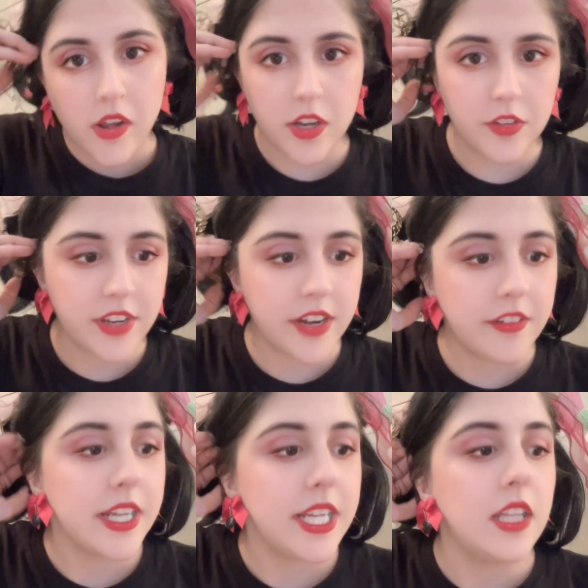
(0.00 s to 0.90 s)
You're
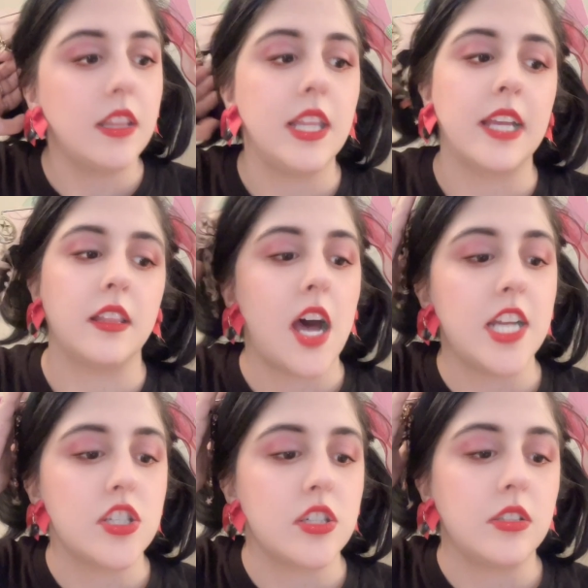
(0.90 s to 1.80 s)
very like
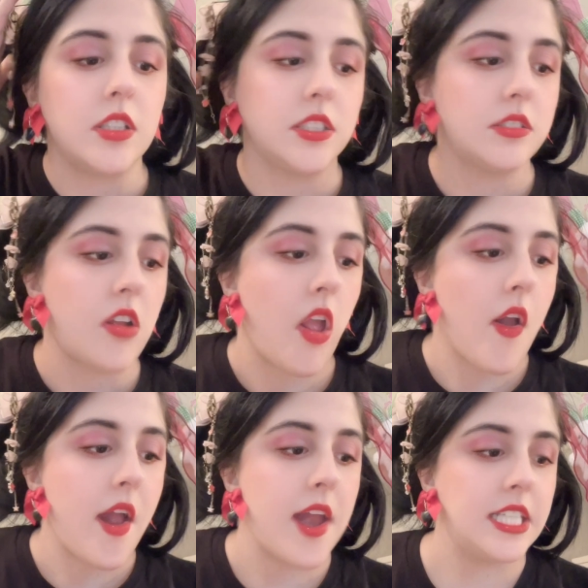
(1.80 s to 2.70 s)
logical,
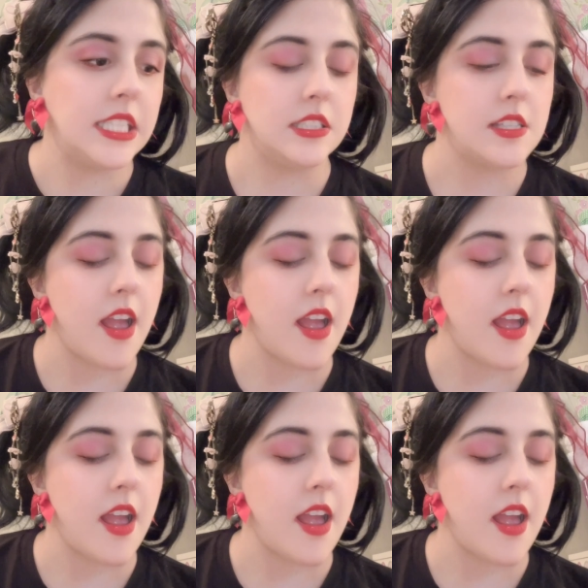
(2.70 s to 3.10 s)
and